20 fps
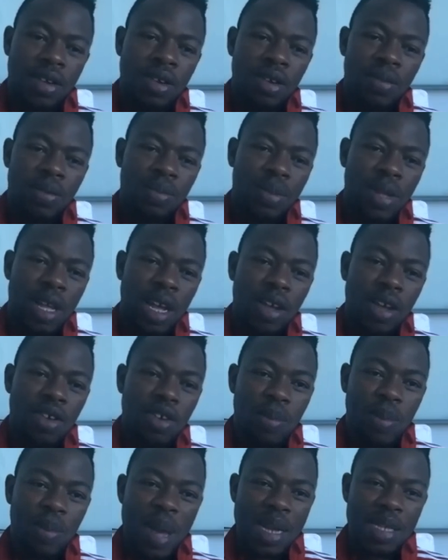you're taking
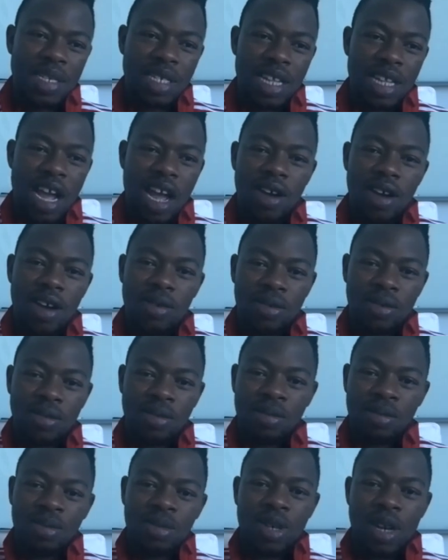your pens down,
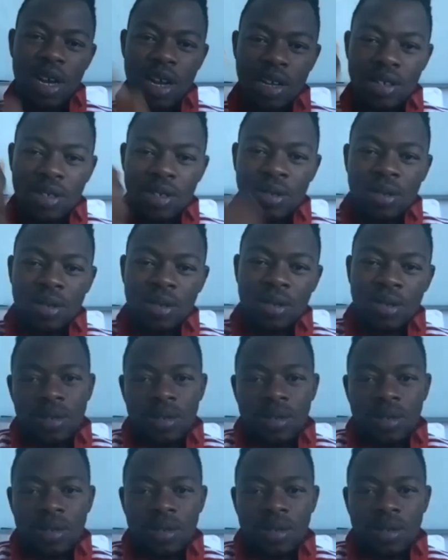trying to.